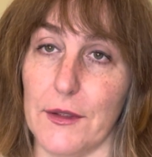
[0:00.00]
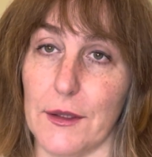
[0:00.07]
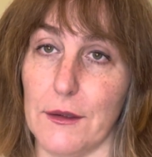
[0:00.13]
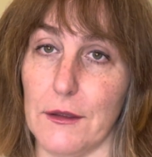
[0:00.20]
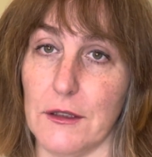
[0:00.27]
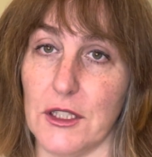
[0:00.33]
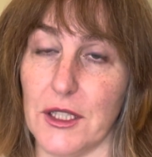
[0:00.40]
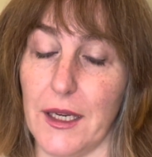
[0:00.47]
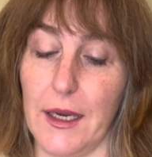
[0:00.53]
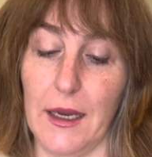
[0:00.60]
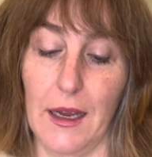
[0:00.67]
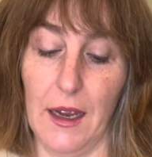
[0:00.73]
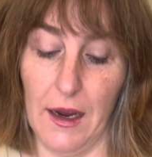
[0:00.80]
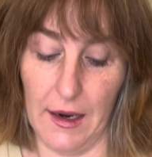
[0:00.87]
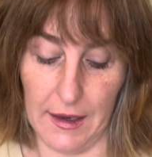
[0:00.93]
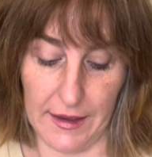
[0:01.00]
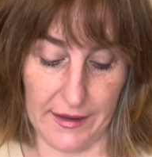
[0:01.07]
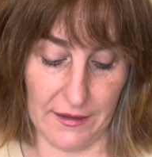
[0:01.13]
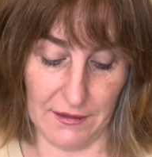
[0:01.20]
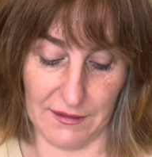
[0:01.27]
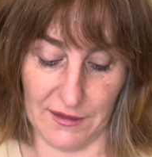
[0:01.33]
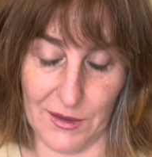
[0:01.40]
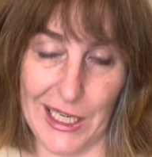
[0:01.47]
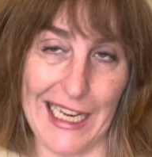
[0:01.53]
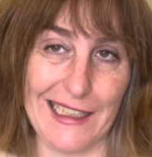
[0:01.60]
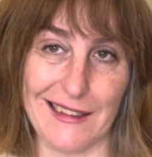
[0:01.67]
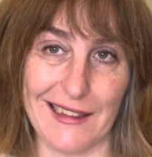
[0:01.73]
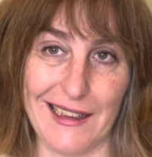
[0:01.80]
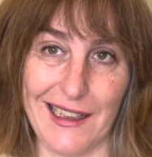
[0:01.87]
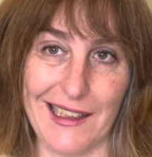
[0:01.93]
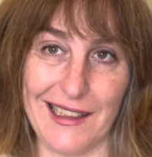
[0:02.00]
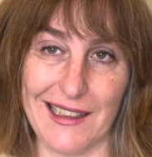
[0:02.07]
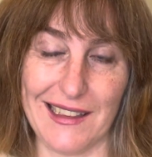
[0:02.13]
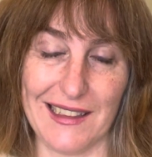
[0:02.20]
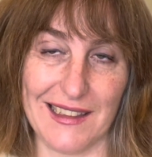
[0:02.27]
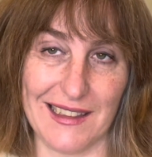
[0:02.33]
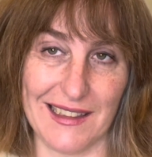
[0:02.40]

in crochet, I don't kind of like it